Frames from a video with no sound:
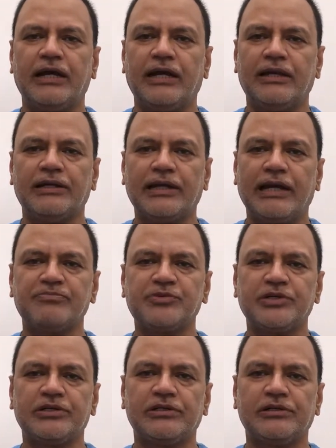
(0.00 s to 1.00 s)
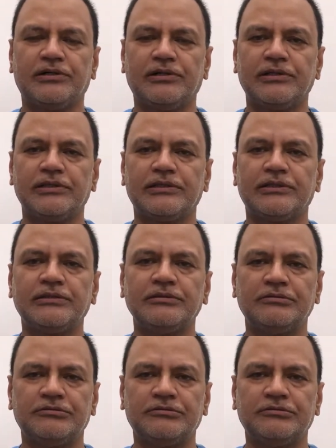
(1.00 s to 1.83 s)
and capture all the